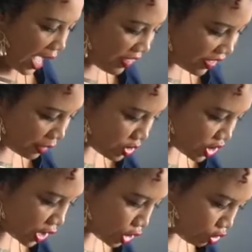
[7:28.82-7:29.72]
think I'm just
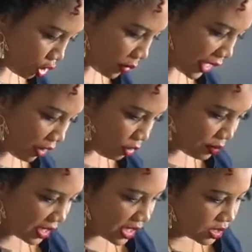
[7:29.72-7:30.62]
gonna throw it out
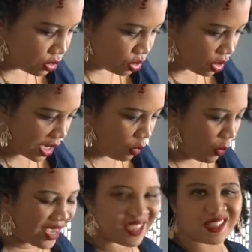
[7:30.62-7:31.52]
because you know how
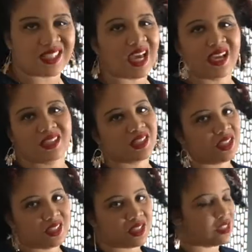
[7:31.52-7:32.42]
white is, guys.
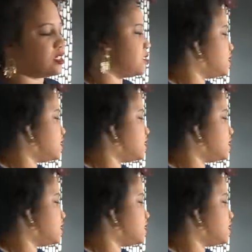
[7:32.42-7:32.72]
It doesn't